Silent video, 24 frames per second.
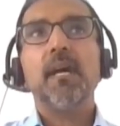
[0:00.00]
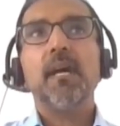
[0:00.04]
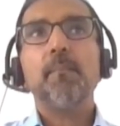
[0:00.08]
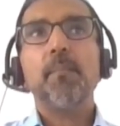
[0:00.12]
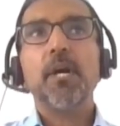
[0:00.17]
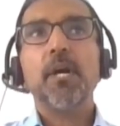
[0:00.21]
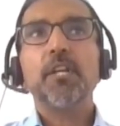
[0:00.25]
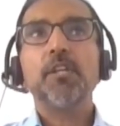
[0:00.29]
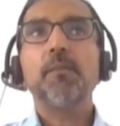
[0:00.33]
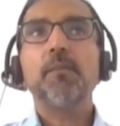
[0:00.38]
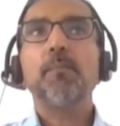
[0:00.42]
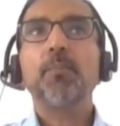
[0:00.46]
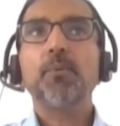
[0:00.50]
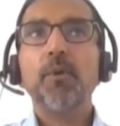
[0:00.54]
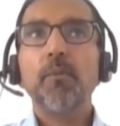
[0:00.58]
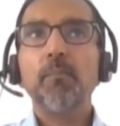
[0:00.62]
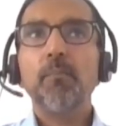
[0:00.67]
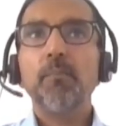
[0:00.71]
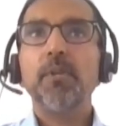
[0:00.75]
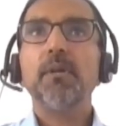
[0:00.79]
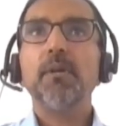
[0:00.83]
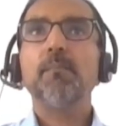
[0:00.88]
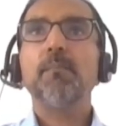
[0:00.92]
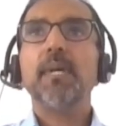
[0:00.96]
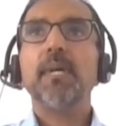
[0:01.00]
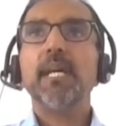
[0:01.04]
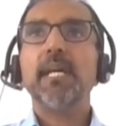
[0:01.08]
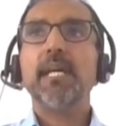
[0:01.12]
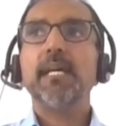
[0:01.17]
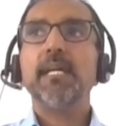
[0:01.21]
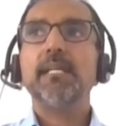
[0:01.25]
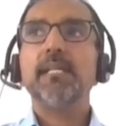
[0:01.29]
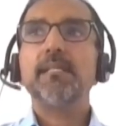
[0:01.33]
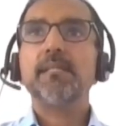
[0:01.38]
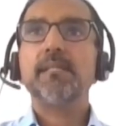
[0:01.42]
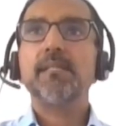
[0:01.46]
And part of the problem
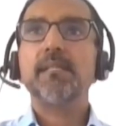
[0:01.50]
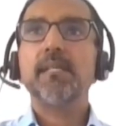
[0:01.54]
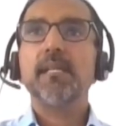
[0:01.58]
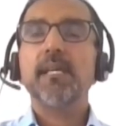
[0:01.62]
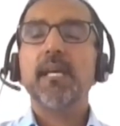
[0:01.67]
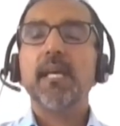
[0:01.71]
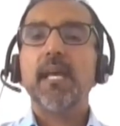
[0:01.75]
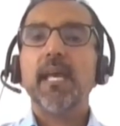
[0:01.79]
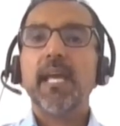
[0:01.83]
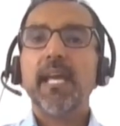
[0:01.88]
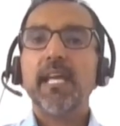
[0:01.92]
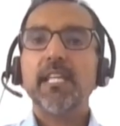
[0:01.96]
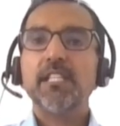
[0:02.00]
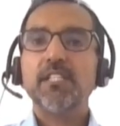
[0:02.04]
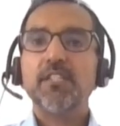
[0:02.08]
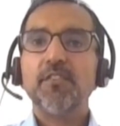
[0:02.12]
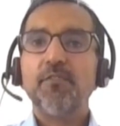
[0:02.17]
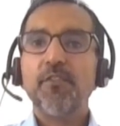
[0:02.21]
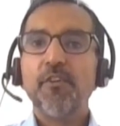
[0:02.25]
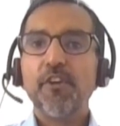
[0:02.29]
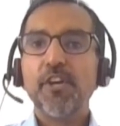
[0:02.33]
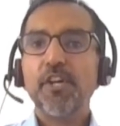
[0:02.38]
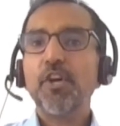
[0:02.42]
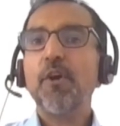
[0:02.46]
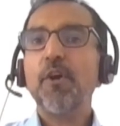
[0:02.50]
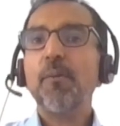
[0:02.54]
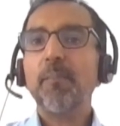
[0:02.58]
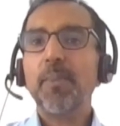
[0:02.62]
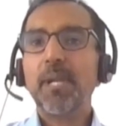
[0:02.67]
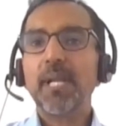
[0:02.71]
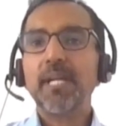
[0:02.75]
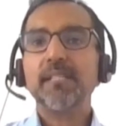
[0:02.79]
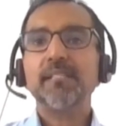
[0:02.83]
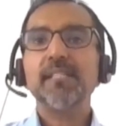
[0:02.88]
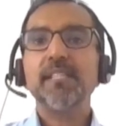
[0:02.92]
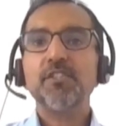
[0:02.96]
is it's a very
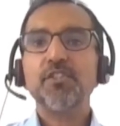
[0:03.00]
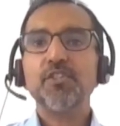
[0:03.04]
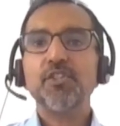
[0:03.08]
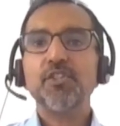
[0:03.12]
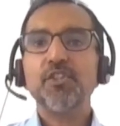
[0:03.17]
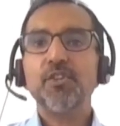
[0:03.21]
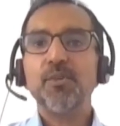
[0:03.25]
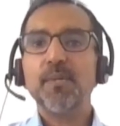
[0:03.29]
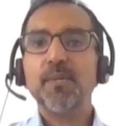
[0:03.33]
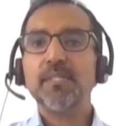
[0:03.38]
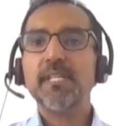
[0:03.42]
complex issue.